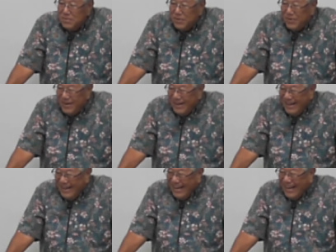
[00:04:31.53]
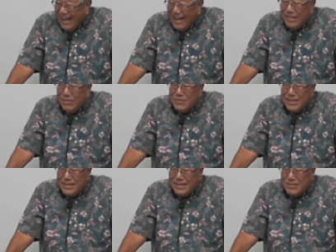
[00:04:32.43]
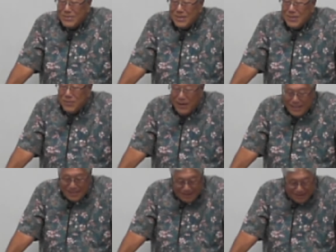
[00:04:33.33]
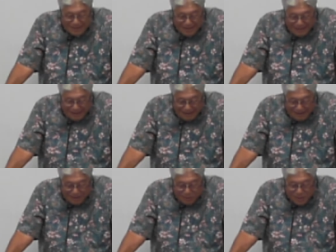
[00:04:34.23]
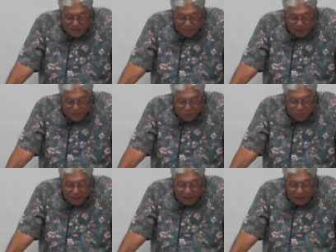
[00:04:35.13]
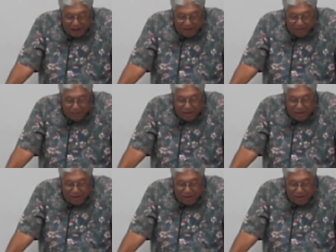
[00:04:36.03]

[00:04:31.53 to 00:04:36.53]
you know. and those are those are the ways uh, uh, the response you might have.